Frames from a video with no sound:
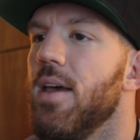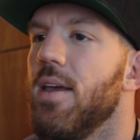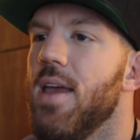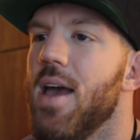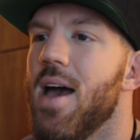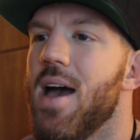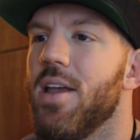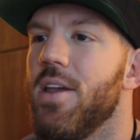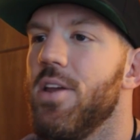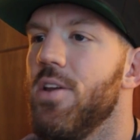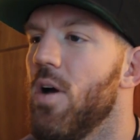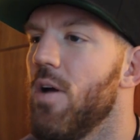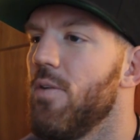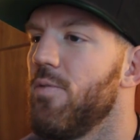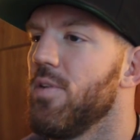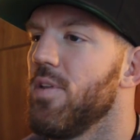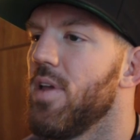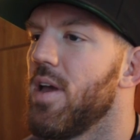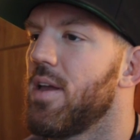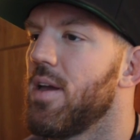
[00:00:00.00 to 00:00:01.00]
Yeah, you know, I
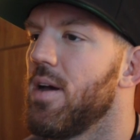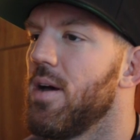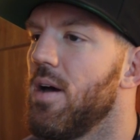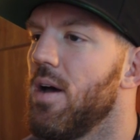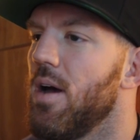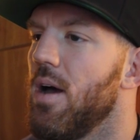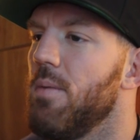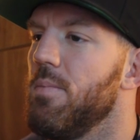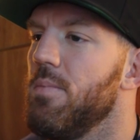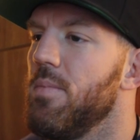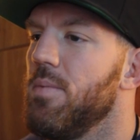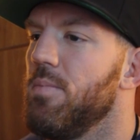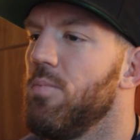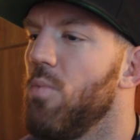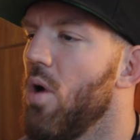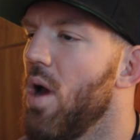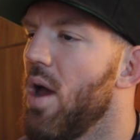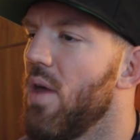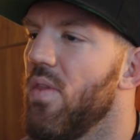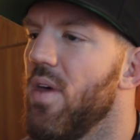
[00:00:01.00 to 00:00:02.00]
feel like uh, I'm
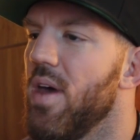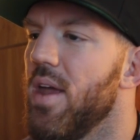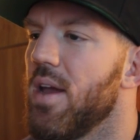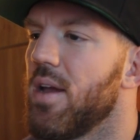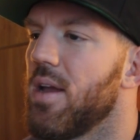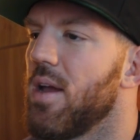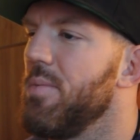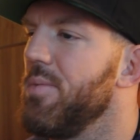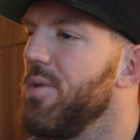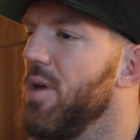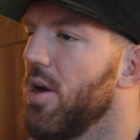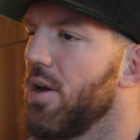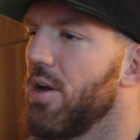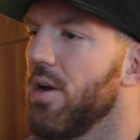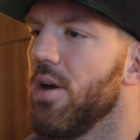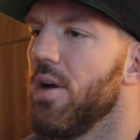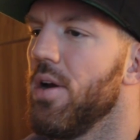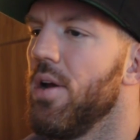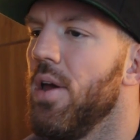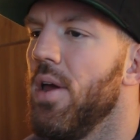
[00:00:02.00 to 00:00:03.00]
more athletic, I'm
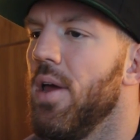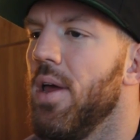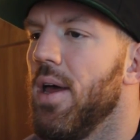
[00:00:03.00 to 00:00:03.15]
younger.